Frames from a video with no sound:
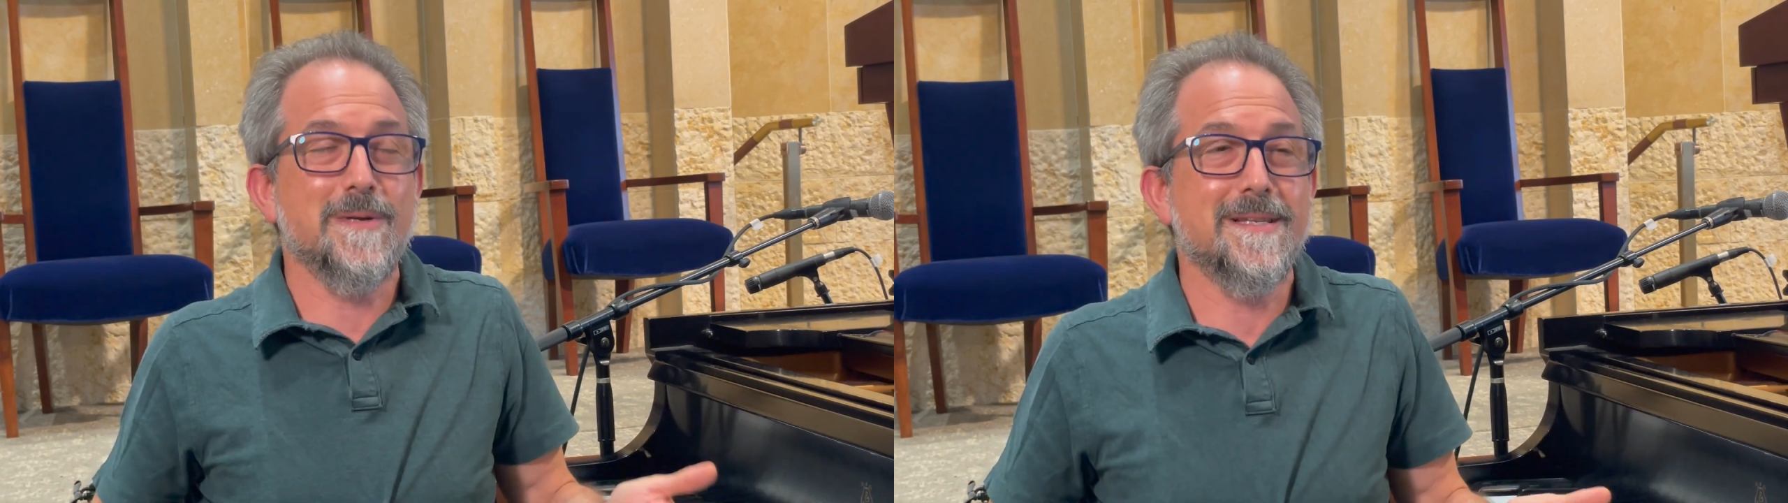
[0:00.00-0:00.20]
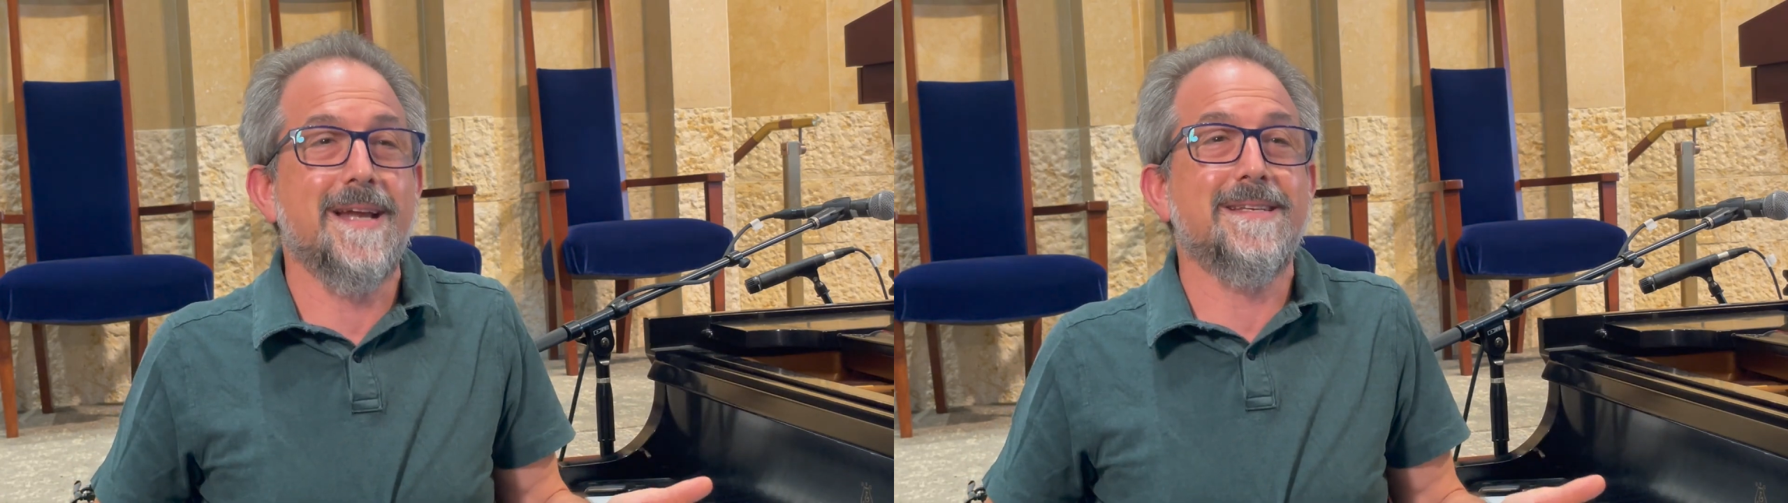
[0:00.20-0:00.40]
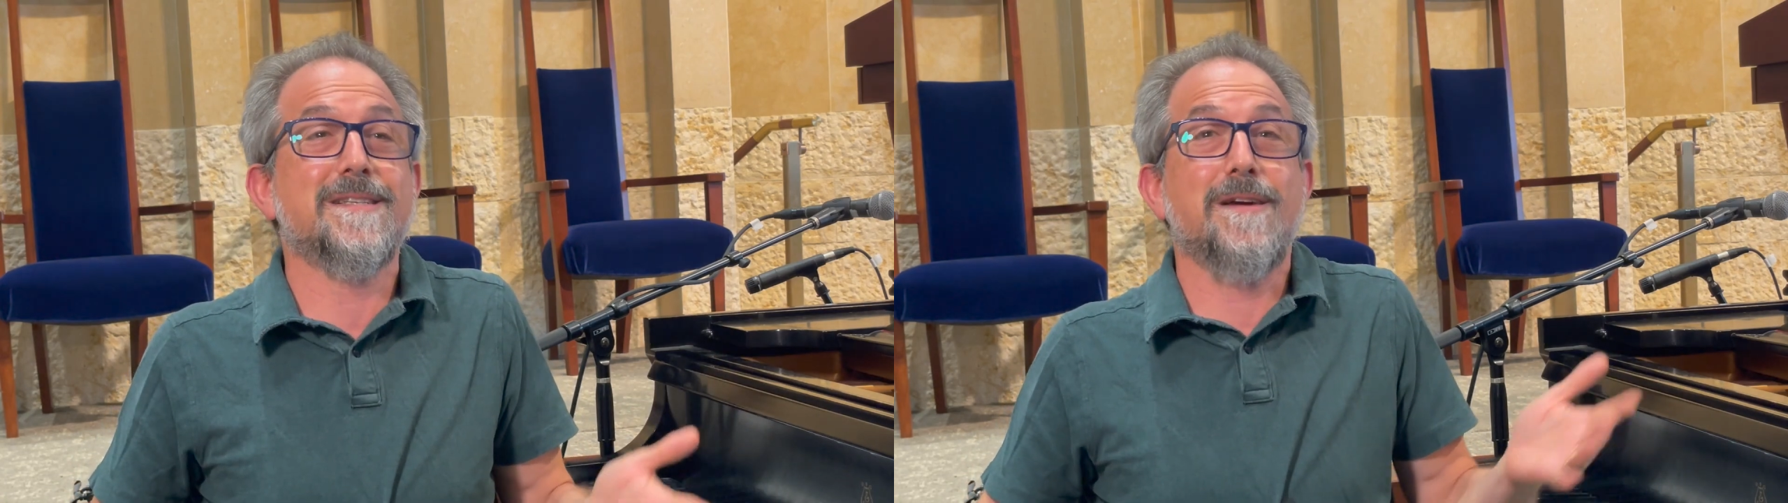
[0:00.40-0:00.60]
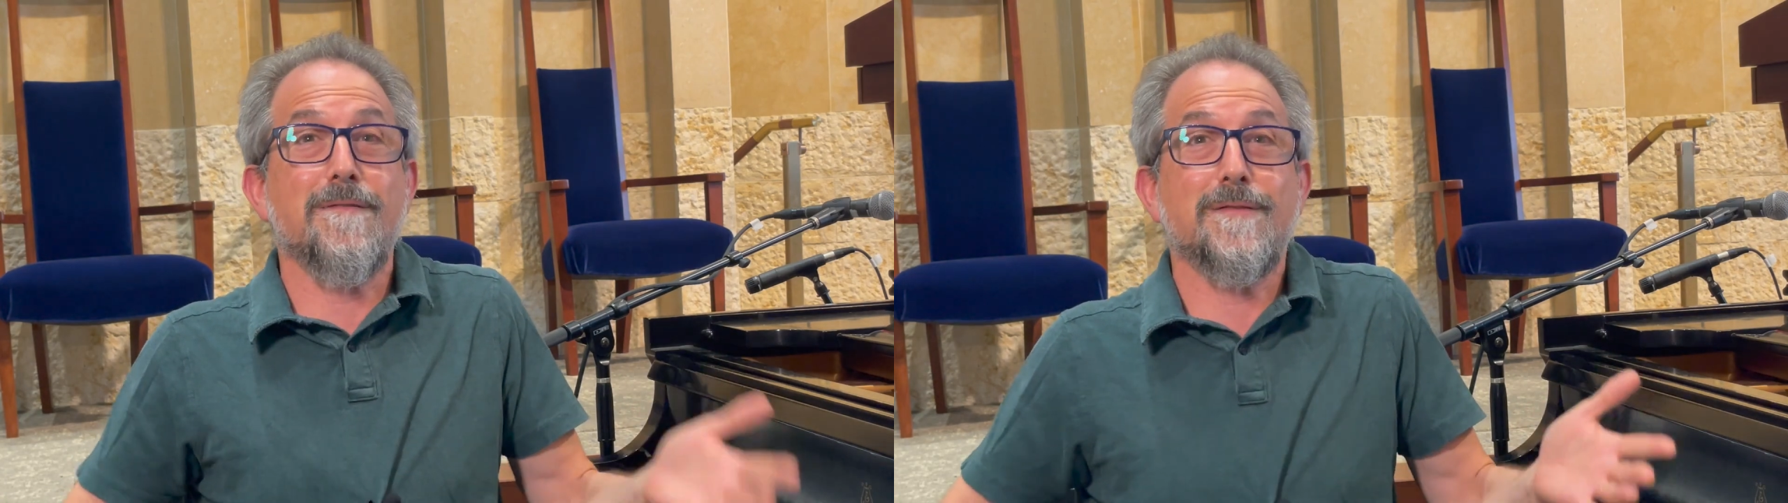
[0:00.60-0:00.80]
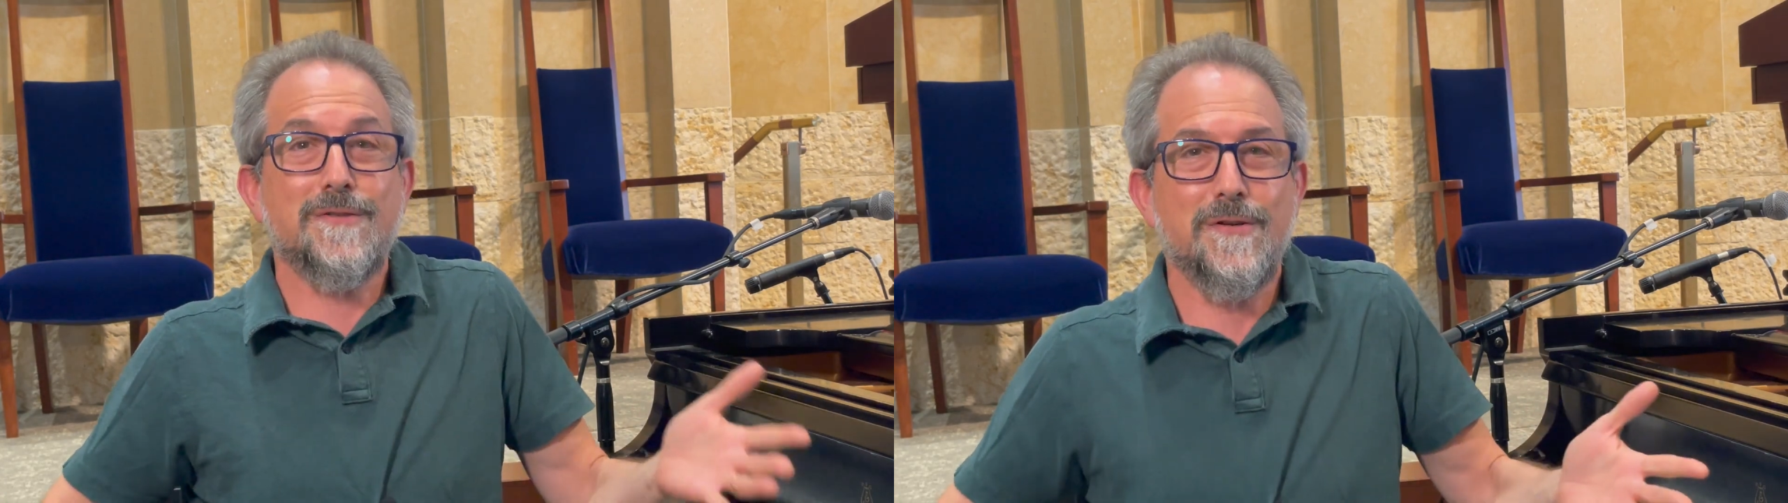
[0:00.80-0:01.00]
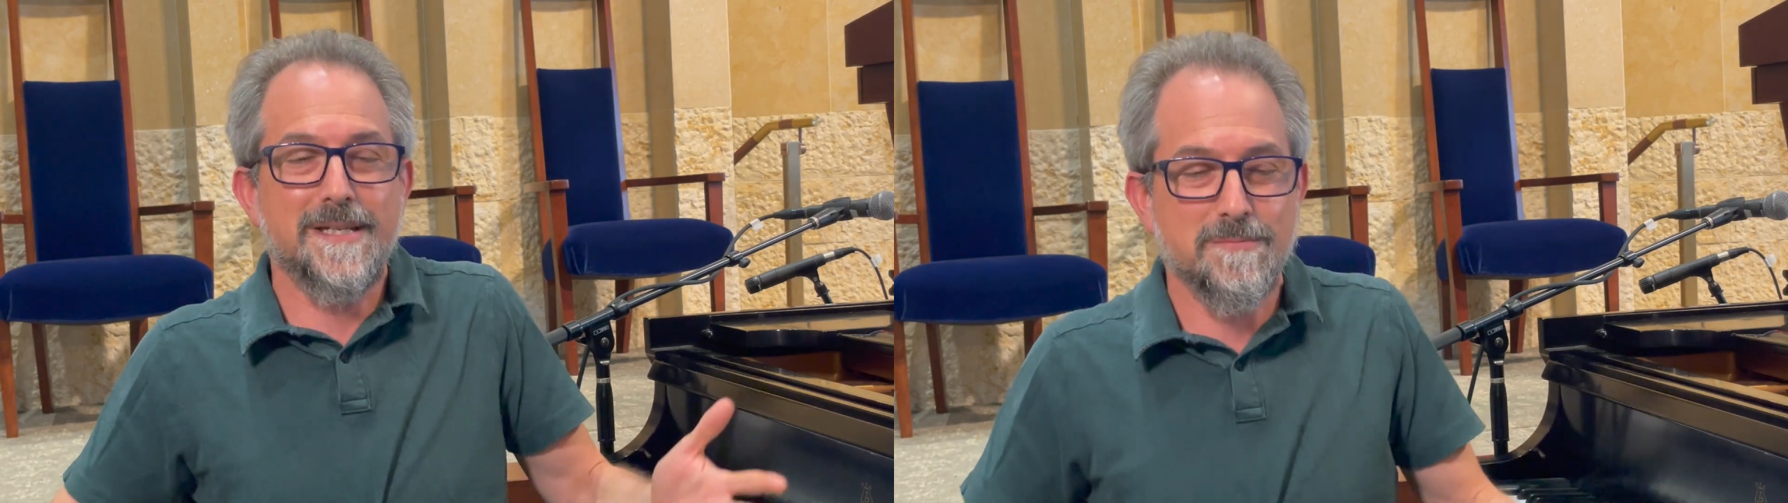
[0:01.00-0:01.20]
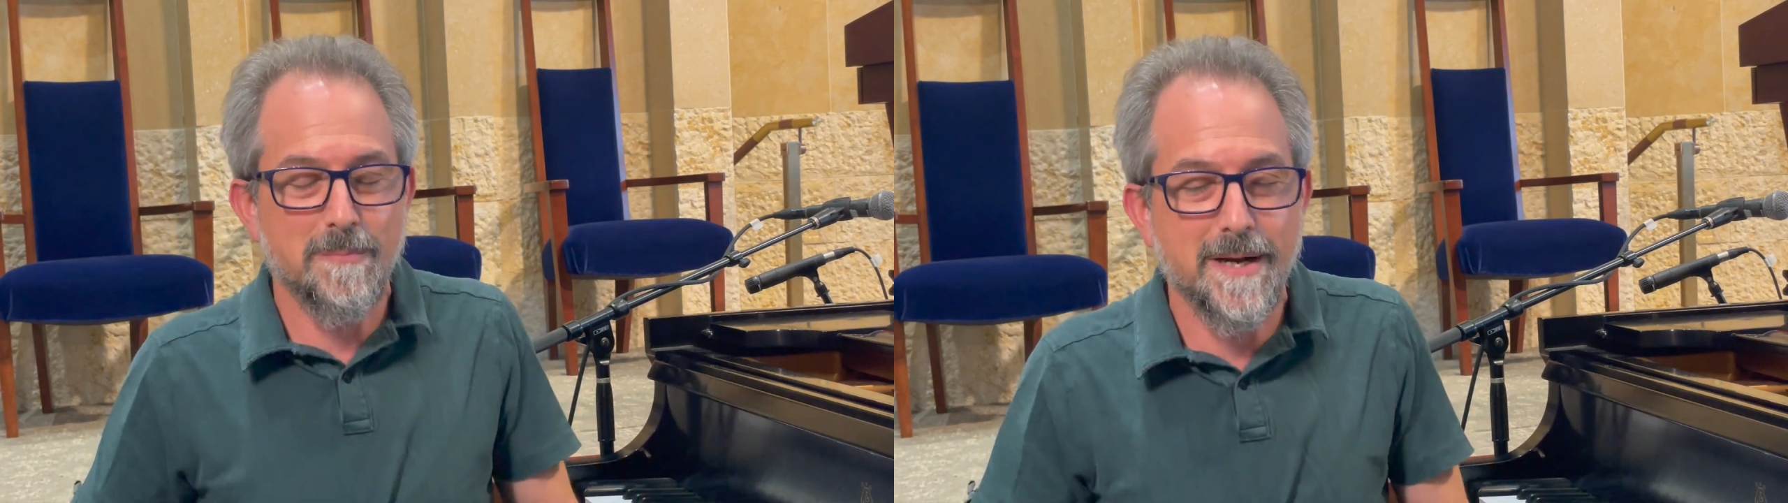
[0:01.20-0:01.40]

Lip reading: It wasn't that I discovered Judaism,